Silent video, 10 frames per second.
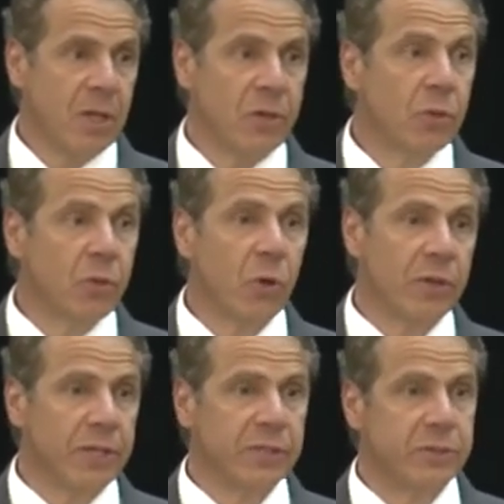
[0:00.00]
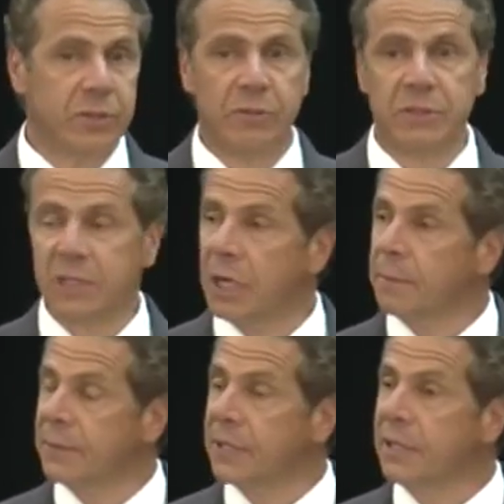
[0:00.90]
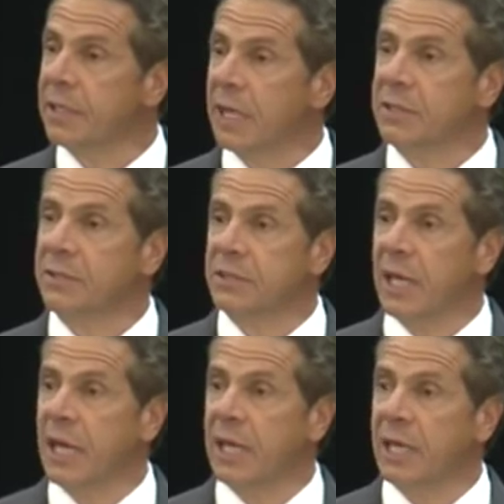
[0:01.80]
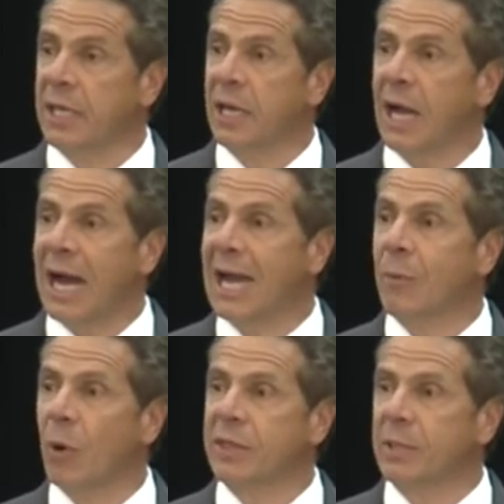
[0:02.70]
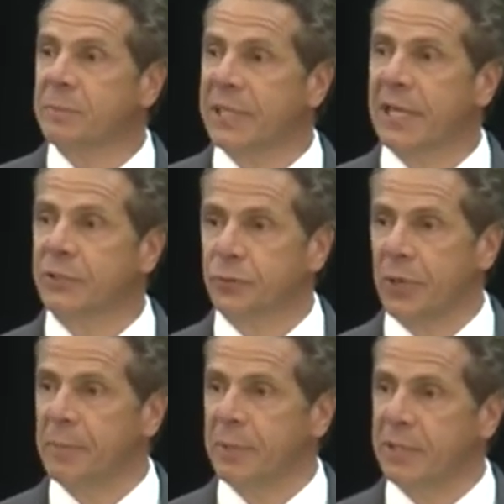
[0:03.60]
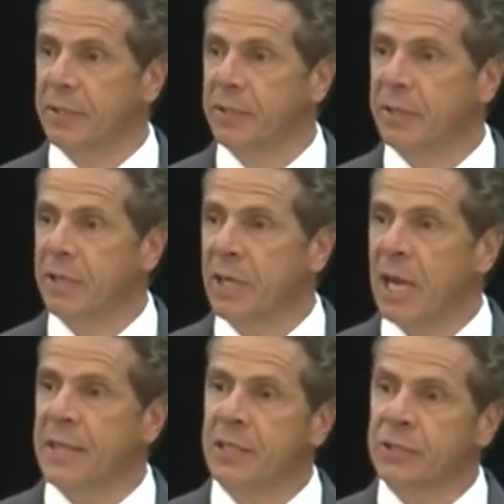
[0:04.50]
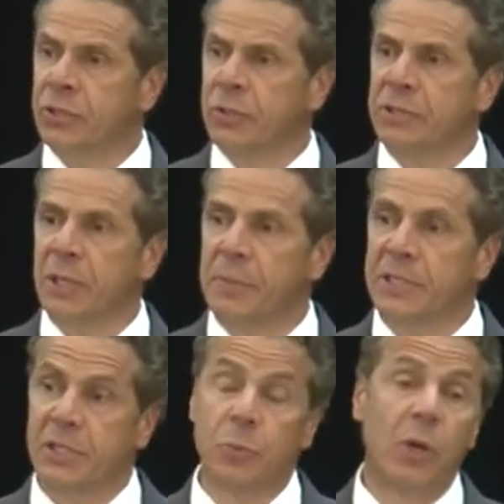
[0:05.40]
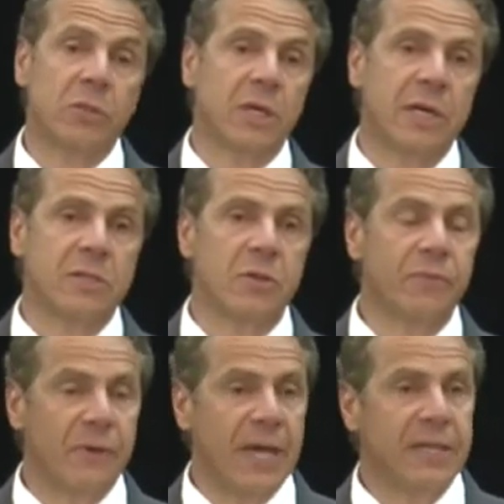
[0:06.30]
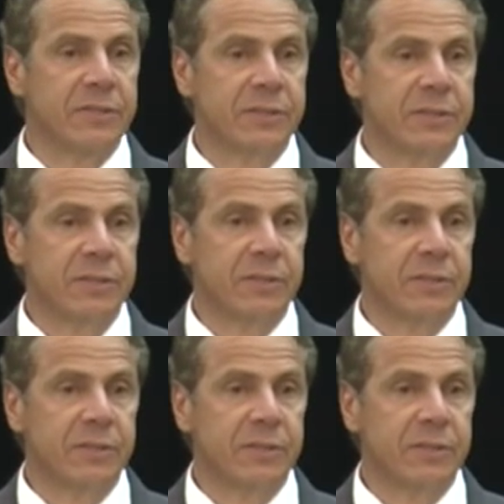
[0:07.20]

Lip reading: You call the insurance company and say, I want them to get treatment. And the insurance company says, well, hold on, not so fast.